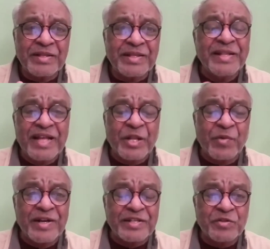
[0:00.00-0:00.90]
Then the other
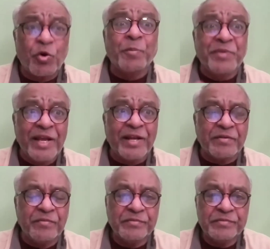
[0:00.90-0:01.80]
one is obtain.
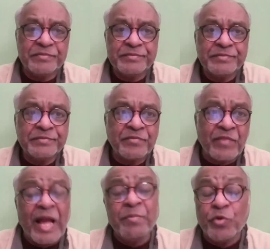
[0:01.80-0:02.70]

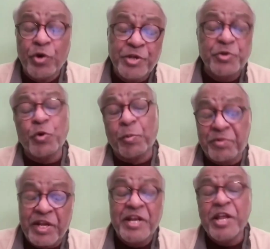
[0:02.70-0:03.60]
I'm going to
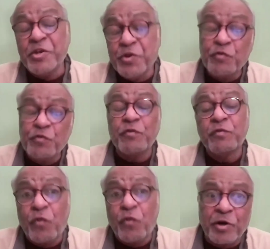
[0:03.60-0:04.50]
obtain a new
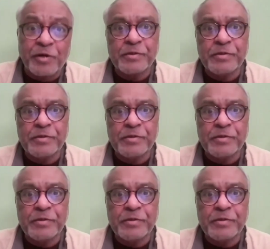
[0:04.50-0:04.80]
phone.